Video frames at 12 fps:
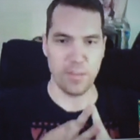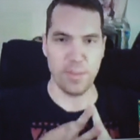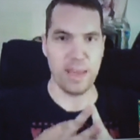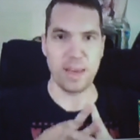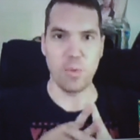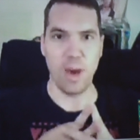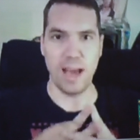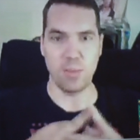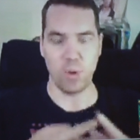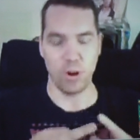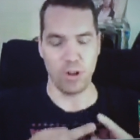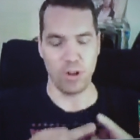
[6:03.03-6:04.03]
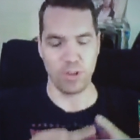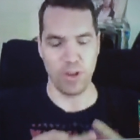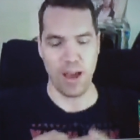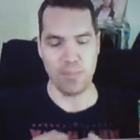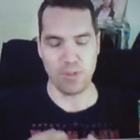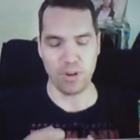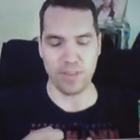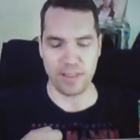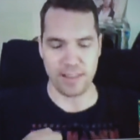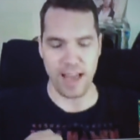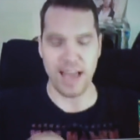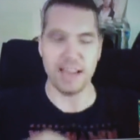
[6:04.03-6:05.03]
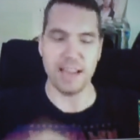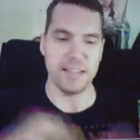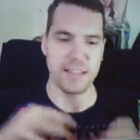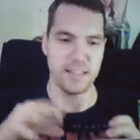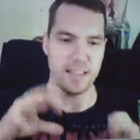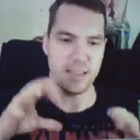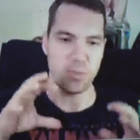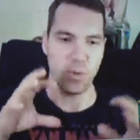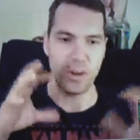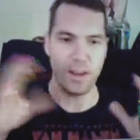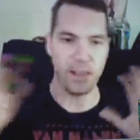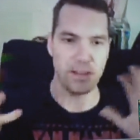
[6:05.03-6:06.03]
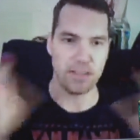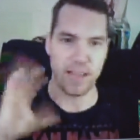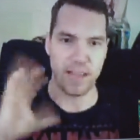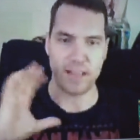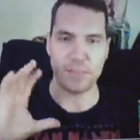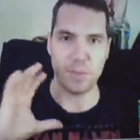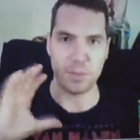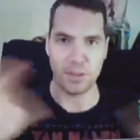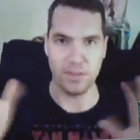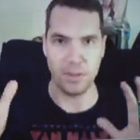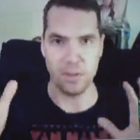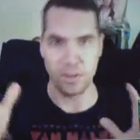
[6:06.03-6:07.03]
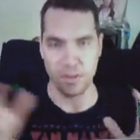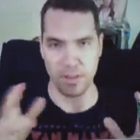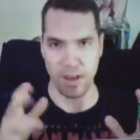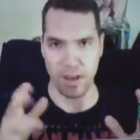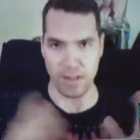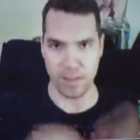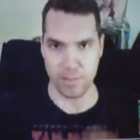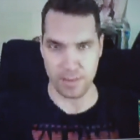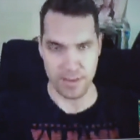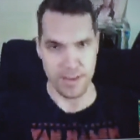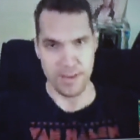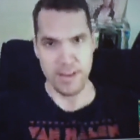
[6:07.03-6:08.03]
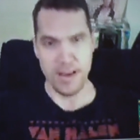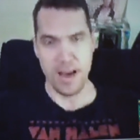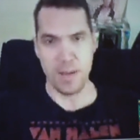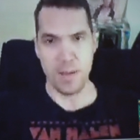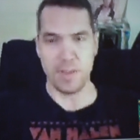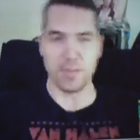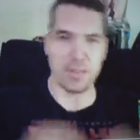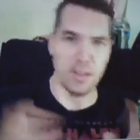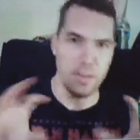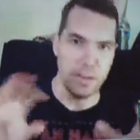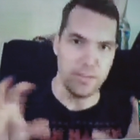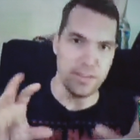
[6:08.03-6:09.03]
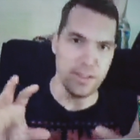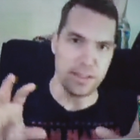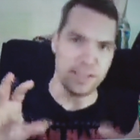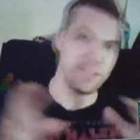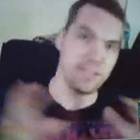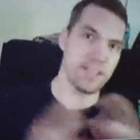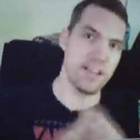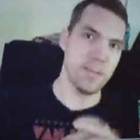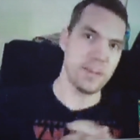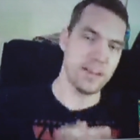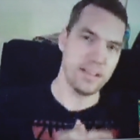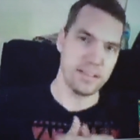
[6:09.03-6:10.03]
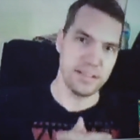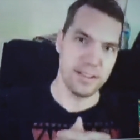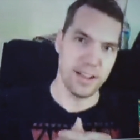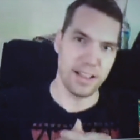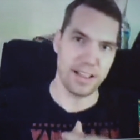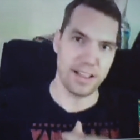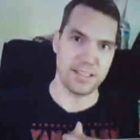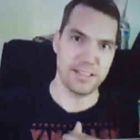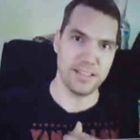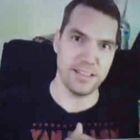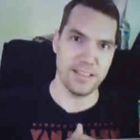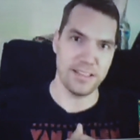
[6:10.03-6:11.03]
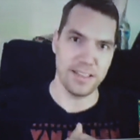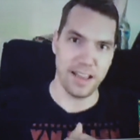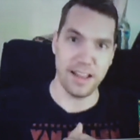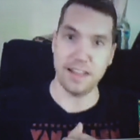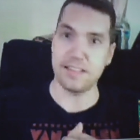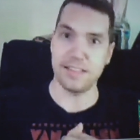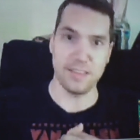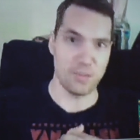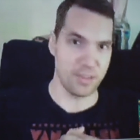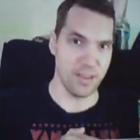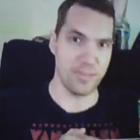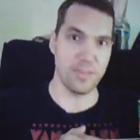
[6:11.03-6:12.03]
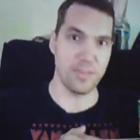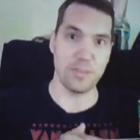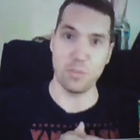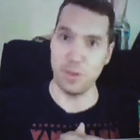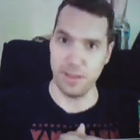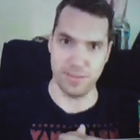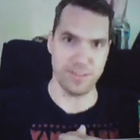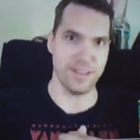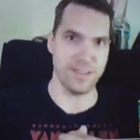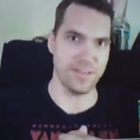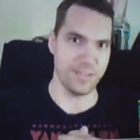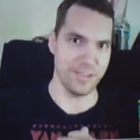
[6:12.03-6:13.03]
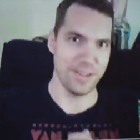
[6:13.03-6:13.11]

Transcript: a big, wide world, so I'm sort of excited to see what other talented people can do with those concepts. Uh, and there's a little bit of vindictiveness there because, you know, I'd like to see I'd like to see you suffer as we have